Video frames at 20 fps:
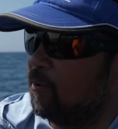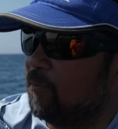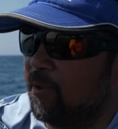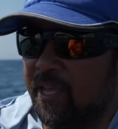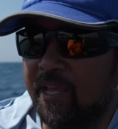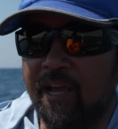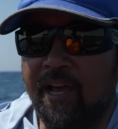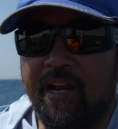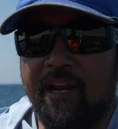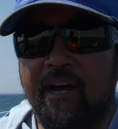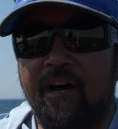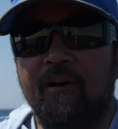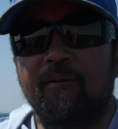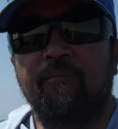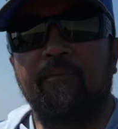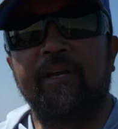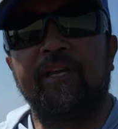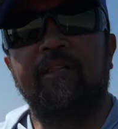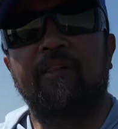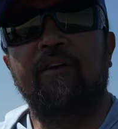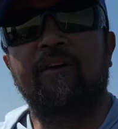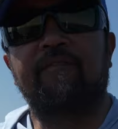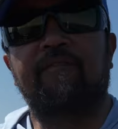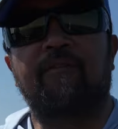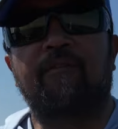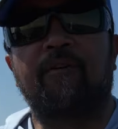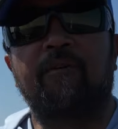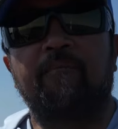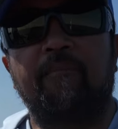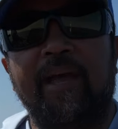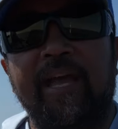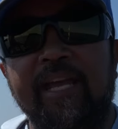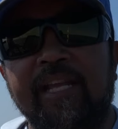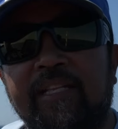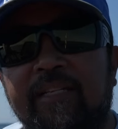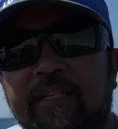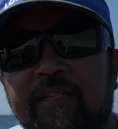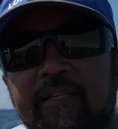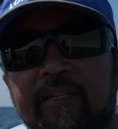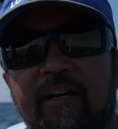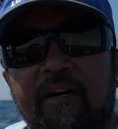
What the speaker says: we head out, we look for bait.